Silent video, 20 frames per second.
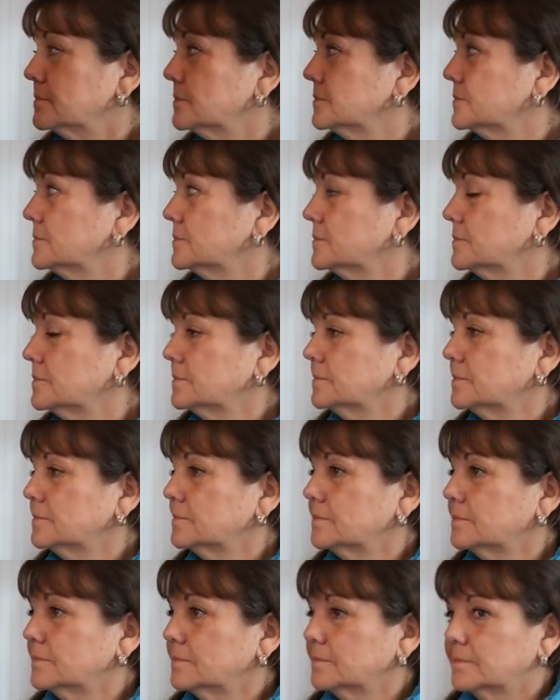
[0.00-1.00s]

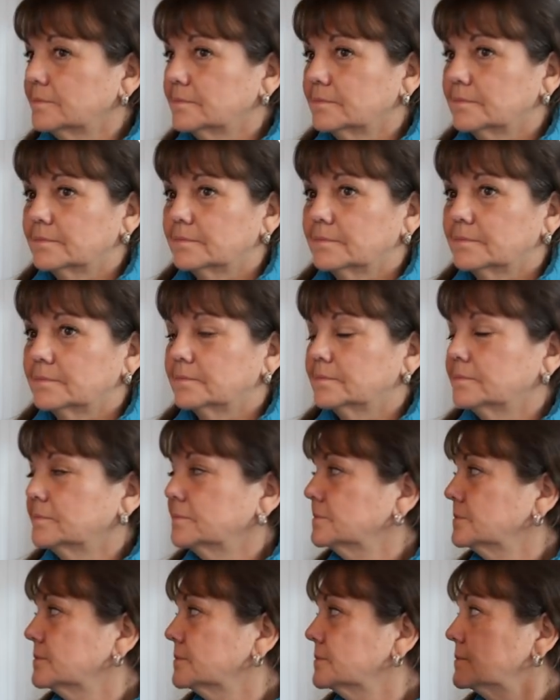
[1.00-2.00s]

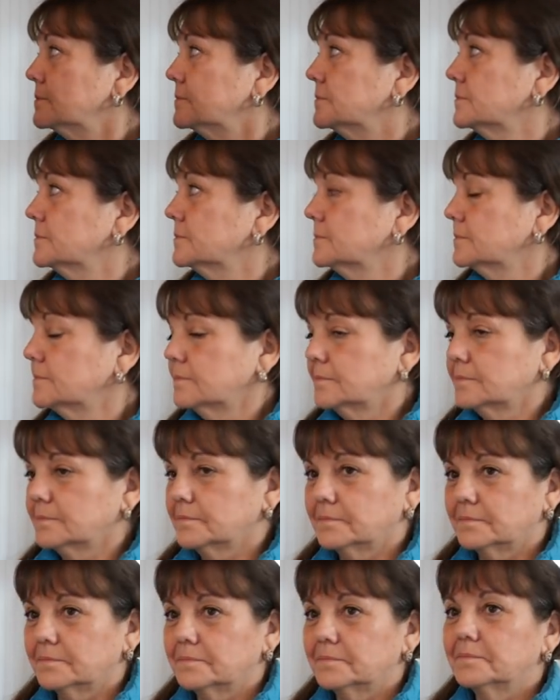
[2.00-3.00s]

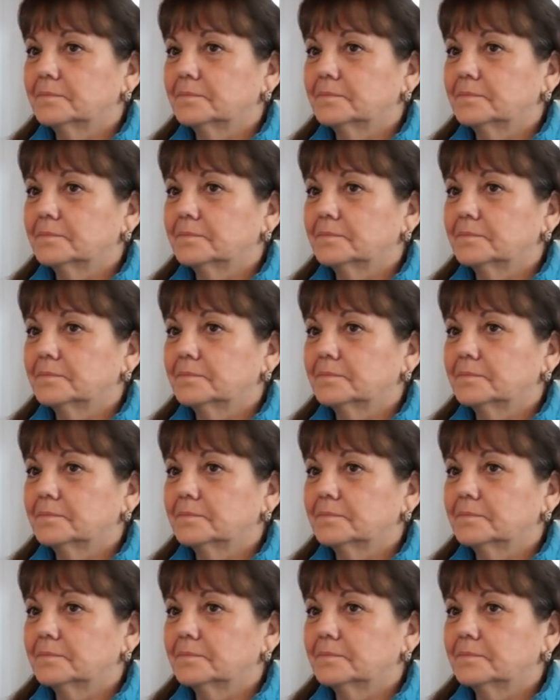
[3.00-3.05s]
(silent)